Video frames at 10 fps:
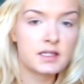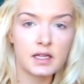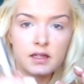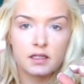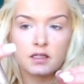
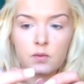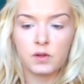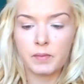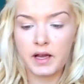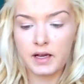set this
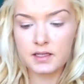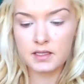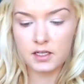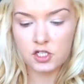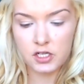with my
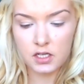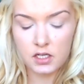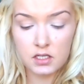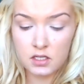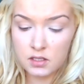
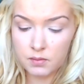Anastasia